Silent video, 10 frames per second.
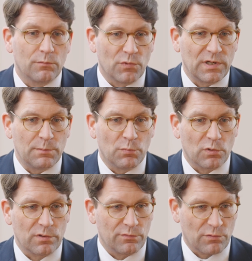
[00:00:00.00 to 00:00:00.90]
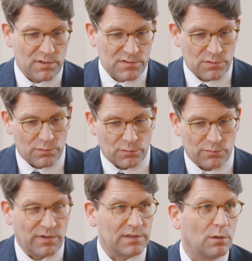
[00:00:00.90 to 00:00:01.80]
really important for us to
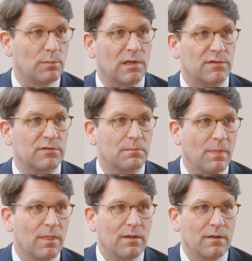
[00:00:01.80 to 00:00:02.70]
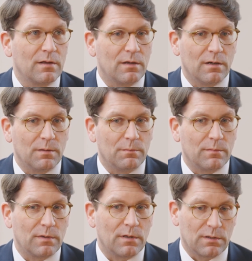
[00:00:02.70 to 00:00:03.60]
find our place
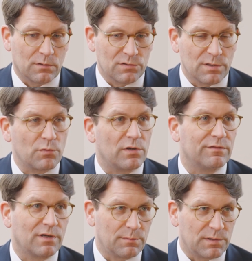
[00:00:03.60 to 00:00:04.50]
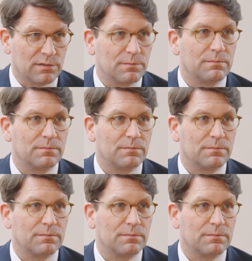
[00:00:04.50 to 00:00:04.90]
in a contemporary environment.